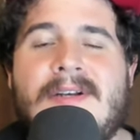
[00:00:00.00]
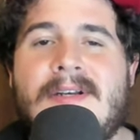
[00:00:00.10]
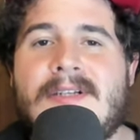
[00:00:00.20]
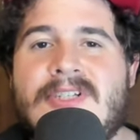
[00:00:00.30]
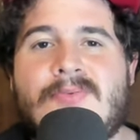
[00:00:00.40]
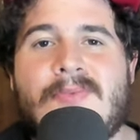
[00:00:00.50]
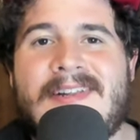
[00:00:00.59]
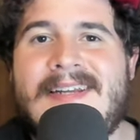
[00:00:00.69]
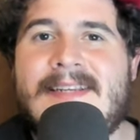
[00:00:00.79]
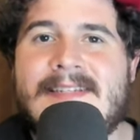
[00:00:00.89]
Just
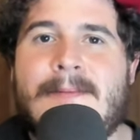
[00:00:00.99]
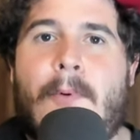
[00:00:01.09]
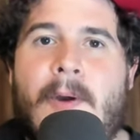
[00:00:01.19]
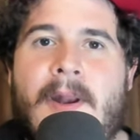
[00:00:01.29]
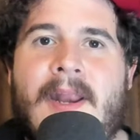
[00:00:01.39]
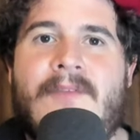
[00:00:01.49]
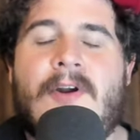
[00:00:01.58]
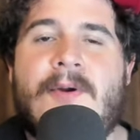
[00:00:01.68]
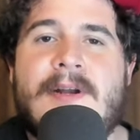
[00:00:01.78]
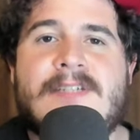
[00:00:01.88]
really disappointing for
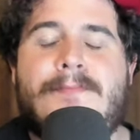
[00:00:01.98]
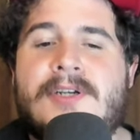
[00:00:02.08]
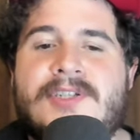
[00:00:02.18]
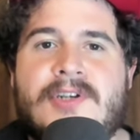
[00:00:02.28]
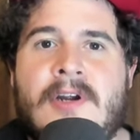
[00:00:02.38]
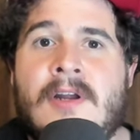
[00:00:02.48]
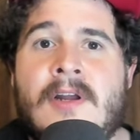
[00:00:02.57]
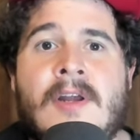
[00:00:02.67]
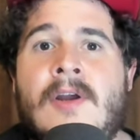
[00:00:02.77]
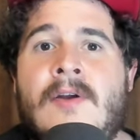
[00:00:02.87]
Chris Buescher
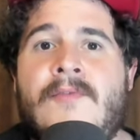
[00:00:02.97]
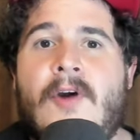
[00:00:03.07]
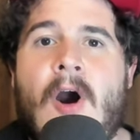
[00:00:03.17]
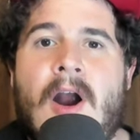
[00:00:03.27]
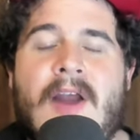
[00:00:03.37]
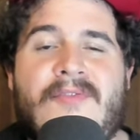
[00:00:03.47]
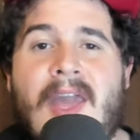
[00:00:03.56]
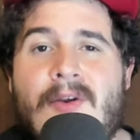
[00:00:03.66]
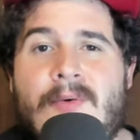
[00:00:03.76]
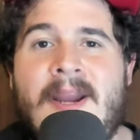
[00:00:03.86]
for
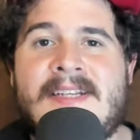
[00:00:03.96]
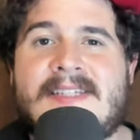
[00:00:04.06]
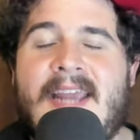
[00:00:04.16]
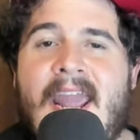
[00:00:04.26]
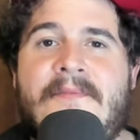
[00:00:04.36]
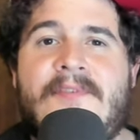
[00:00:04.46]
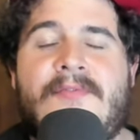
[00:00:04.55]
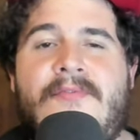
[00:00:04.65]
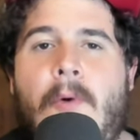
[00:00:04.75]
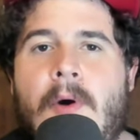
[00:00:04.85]
RFK Racing and for
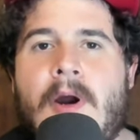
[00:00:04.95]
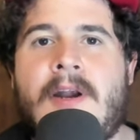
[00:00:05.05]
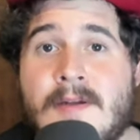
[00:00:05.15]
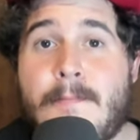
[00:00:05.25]
Ford.